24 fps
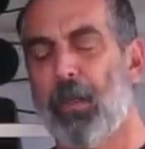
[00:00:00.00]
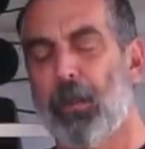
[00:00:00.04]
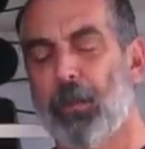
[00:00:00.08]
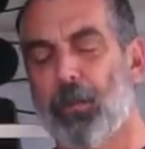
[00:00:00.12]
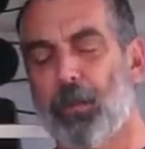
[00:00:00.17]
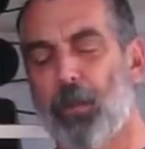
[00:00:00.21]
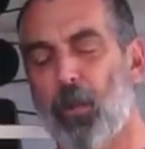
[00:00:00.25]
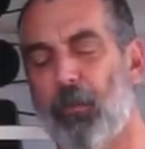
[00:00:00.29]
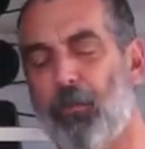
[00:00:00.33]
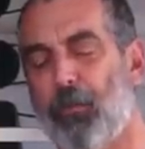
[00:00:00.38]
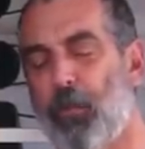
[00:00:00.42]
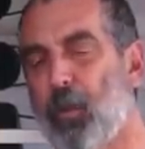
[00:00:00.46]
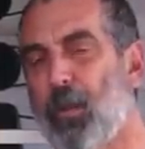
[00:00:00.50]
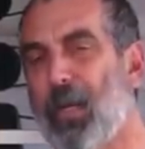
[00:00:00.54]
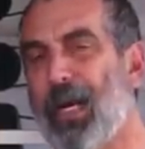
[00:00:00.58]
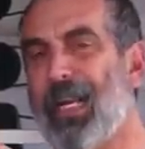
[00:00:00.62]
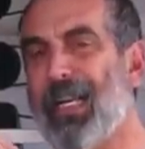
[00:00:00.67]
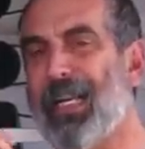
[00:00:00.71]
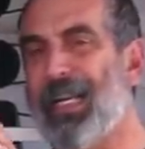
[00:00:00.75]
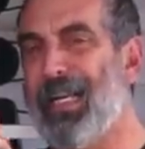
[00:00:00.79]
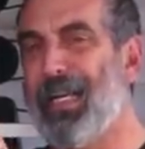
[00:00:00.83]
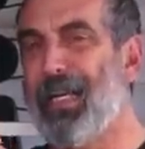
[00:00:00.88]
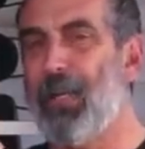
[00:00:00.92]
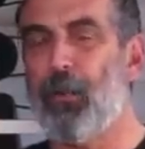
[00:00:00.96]
So if you
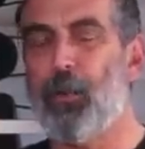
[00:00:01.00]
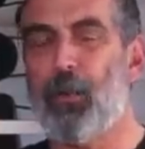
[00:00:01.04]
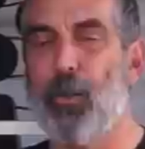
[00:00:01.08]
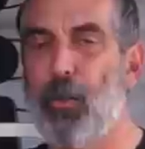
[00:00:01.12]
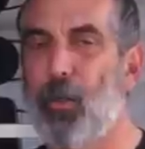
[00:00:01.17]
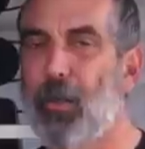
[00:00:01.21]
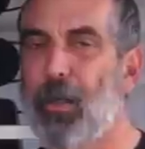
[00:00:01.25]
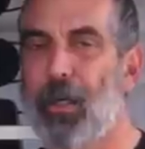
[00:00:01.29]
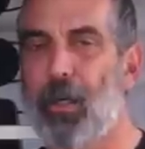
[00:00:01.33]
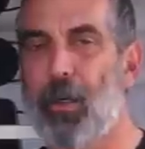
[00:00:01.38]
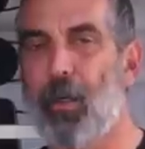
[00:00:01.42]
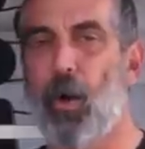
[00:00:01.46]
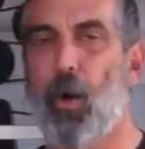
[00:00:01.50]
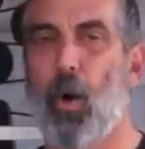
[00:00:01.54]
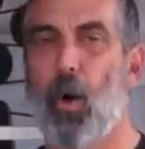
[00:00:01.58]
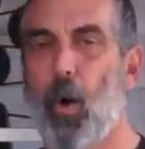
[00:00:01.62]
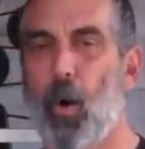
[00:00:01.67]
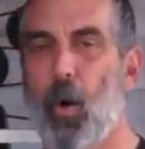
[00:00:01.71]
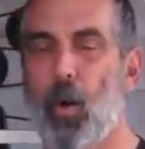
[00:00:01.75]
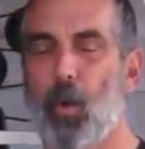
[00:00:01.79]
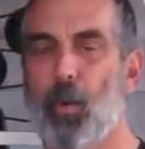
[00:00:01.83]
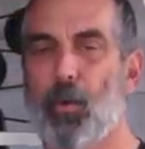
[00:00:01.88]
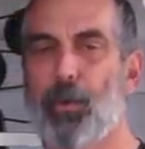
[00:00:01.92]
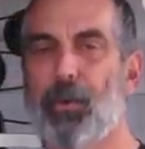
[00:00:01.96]
got issued a
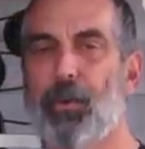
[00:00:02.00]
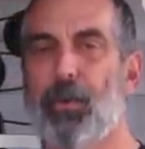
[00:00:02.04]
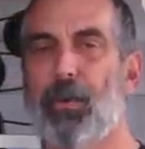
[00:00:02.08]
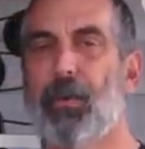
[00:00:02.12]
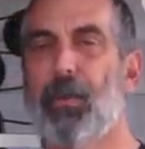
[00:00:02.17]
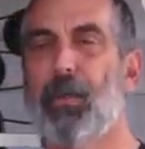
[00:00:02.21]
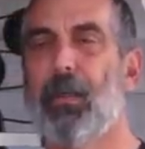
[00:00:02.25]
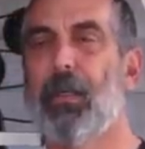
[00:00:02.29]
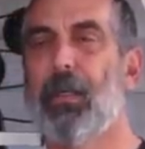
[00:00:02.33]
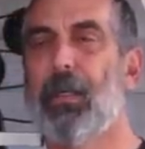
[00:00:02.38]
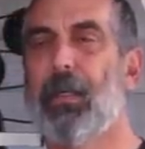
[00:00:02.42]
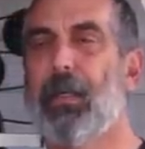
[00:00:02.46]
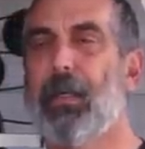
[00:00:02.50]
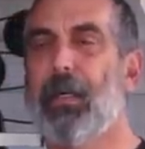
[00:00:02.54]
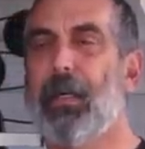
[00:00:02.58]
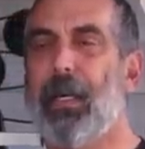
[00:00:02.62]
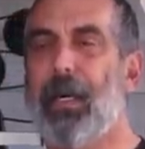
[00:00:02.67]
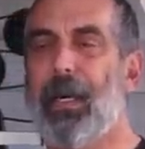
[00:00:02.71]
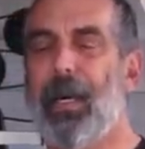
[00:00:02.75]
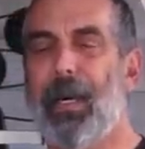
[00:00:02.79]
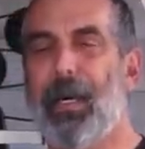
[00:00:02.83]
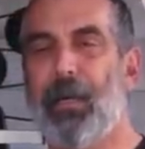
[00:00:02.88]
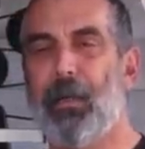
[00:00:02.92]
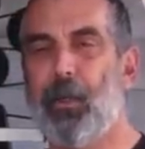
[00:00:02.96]
Colt,
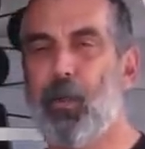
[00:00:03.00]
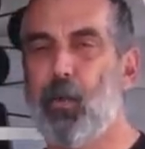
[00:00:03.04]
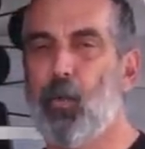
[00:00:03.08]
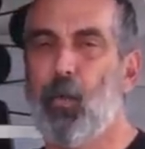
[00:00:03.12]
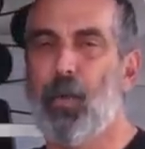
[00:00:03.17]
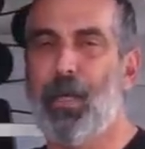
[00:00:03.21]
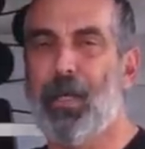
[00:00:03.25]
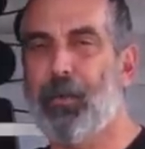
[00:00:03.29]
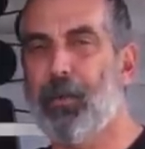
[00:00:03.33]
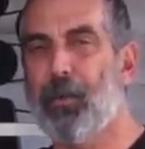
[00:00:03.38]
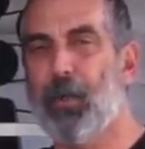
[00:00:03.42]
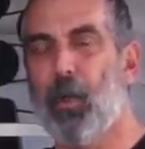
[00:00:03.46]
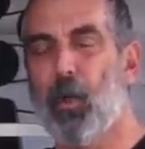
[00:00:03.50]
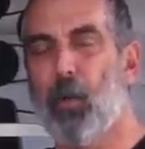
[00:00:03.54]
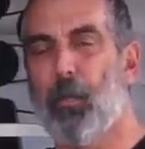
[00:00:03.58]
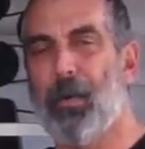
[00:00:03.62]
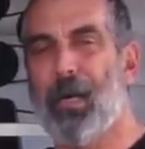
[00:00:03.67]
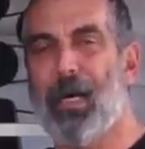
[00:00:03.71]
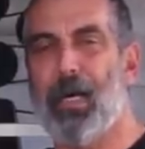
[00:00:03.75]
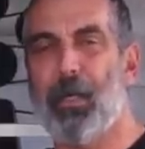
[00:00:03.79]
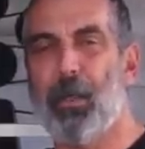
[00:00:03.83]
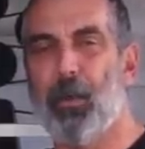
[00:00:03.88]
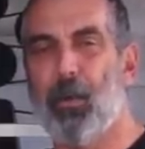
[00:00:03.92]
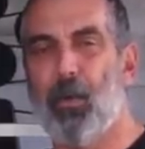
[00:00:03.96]
and you went to go
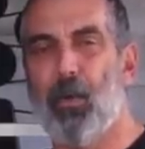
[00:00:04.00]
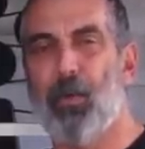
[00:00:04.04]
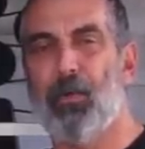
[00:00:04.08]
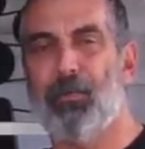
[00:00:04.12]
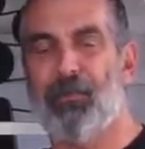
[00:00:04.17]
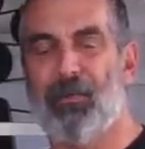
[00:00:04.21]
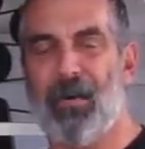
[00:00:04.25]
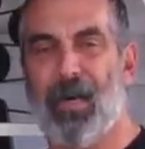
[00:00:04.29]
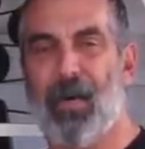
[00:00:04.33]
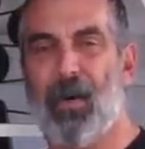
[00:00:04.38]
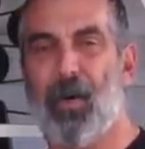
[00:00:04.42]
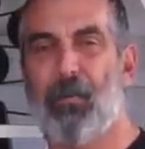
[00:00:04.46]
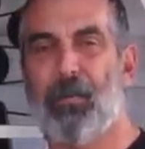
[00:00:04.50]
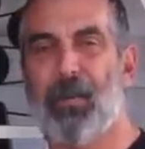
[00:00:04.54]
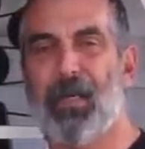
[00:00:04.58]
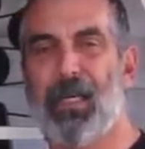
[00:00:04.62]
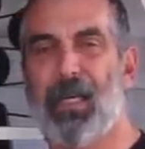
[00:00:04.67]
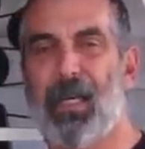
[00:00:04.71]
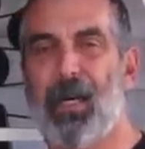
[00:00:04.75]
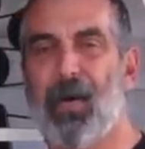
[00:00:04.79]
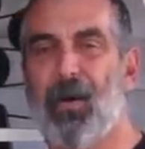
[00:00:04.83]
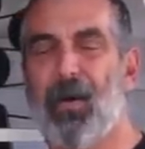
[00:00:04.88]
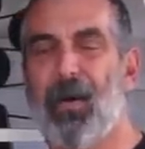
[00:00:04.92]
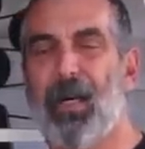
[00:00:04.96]
buy your own firearm to
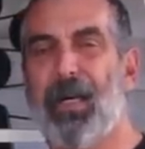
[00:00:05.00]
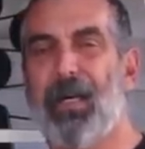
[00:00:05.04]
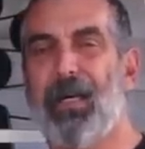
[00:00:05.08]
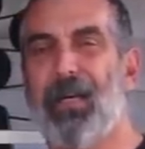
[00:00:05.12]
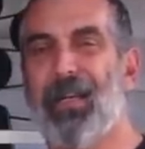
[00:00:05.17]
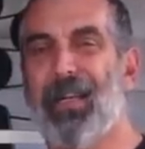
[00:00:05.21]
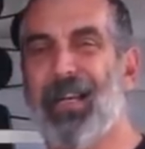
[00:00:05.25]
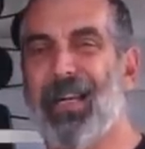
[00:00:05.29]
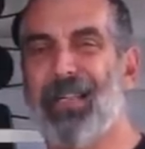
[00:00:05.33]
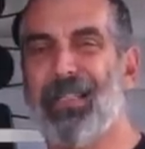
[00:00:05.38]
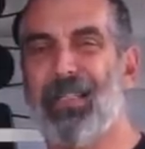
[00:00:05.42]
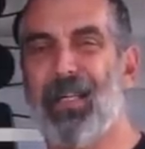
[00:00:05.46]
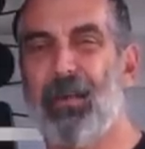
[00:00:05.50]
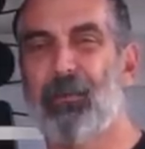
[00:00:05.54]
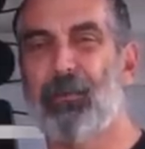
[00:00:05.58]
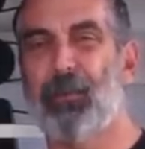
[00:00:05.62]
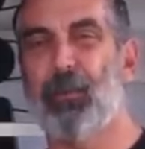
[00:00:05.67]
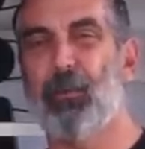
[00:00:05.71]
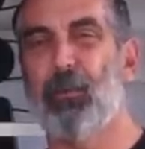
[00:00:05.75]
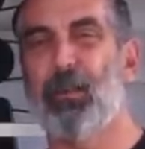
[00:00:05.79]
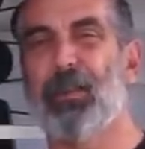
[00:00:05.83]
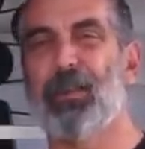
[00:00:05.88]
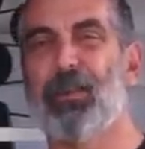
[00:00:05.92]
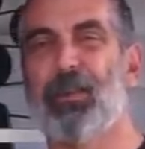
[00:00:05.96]
carry, a lot of times
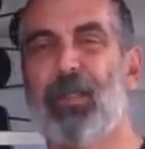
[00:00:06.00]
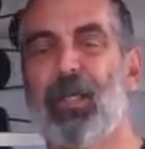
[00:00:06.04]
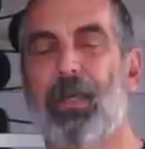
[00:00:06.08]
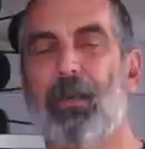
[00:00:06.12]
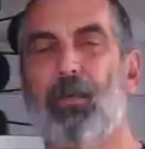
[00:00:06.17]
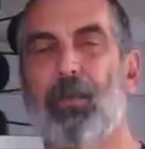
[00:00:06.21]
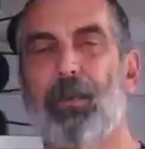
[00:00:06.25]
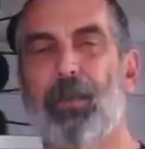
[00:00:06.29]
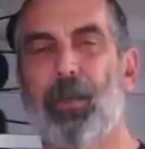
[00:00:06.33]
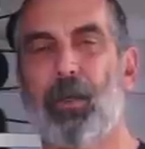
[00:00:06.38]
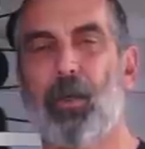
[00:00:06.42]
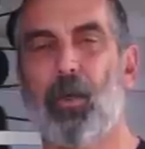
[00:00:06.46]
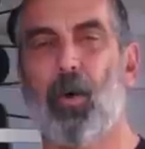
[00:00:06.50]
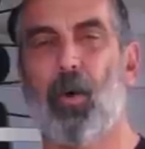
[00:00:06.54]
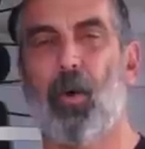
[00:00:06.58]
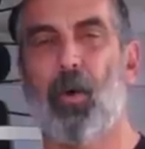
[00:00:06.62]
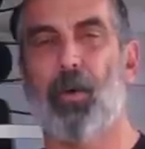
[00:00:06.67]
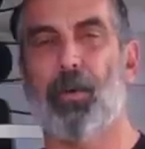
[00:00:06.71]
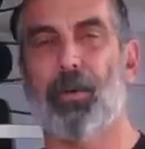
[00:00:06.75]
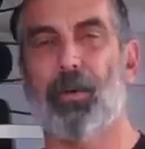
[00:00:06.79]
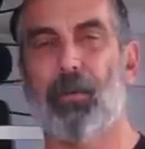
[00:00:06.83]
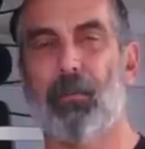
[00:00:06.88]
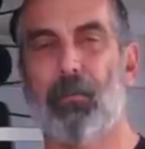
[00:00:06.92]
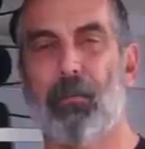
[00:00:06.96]
you would stick with the
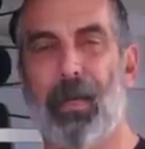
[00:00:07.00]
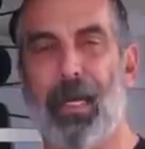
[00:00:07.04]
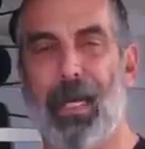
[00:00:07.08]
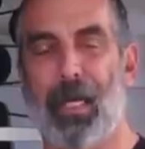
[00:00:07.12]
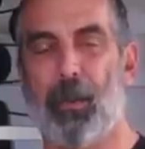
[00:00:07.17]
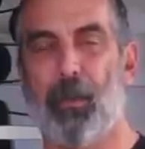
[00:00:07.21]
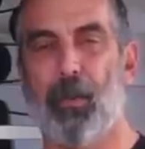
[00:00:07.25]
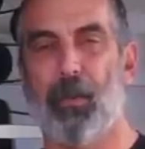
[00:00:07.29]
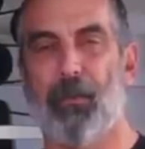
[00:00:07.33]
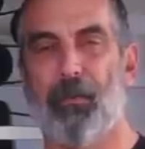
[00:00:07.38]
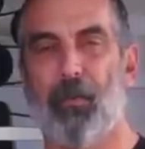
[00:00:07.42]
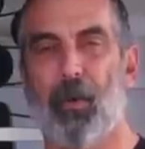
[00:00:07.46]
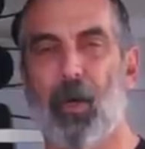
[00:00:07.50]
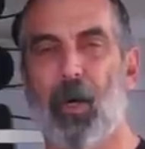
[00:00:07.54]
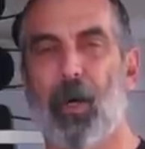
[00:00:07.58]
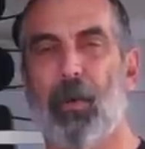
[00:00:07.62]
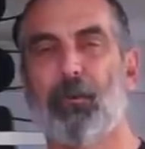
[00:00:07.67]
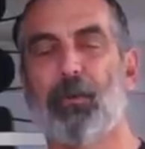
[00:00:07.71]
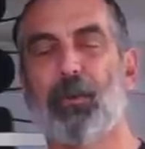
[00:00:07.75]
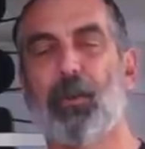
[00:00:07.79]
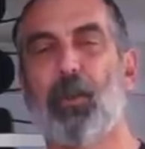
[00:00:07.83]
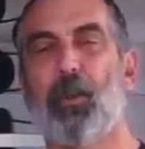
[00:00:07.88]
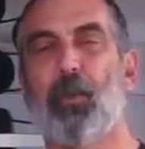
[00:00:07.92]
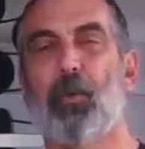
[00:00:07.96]
Colt manual of
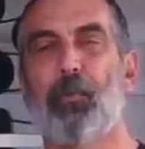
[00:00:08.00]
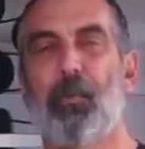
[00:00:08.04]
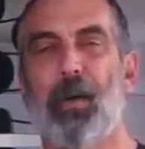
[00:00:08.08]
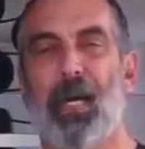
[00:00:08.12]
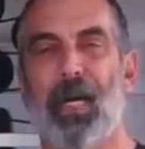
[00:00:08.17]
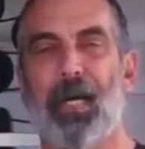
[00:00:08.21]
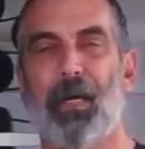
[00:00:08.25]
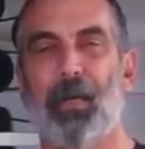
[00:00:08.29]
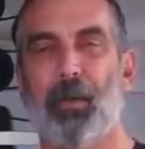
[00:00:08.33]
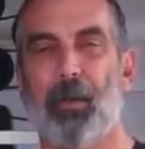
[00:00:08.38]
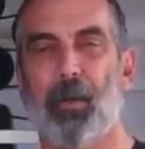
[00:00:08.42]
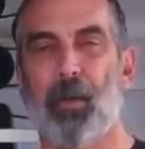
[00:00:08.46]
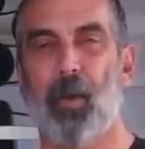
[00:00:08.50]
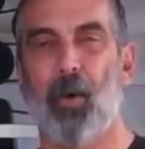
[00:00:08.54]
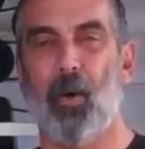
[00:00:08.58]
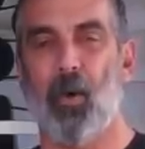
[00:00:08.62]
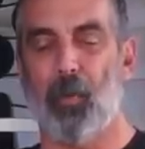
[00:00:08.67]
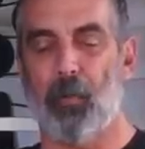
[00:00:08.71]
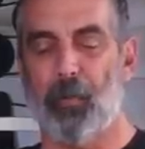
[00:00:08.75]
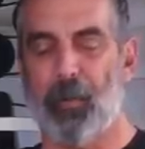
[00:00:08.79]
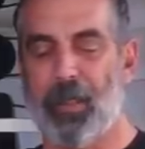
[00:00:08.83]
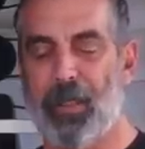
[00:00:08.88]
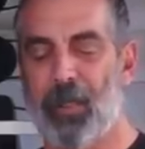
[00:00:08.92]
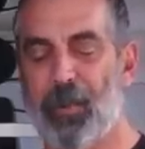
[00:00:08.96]
arms, so you'd buy another
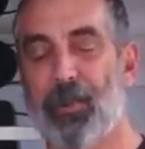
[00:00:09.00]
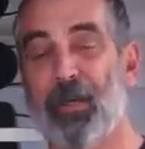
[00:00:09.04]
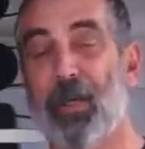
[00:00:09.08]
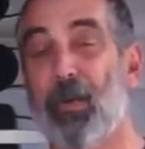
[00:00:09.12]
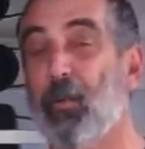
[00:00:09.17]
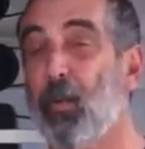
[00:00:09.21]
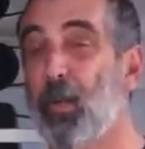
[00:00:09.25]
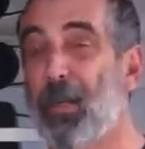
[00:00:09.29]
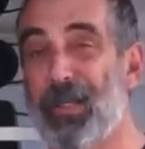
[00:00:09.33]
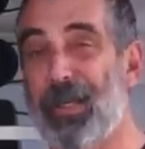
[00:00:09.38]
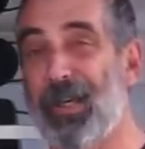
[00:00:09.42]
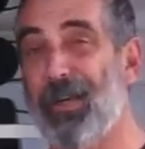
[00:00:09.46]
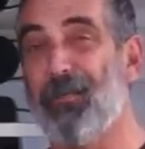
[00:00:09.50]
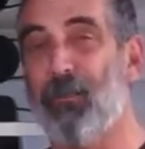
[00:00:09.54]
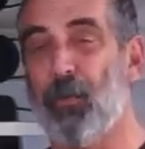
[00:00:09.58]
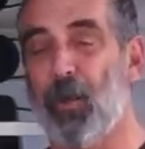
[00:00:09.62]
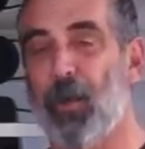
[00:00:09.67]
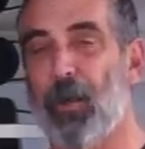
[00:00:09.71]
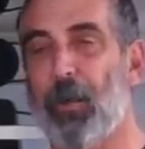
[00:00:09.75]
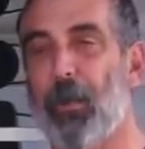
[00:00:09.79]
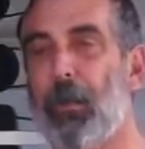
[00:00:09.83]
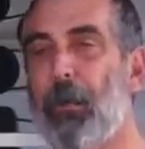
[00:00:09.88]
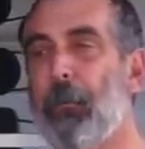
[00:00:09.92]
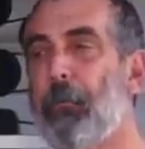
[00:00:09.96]
Colt because they were
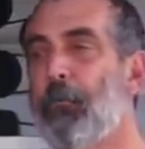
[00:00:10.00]
different.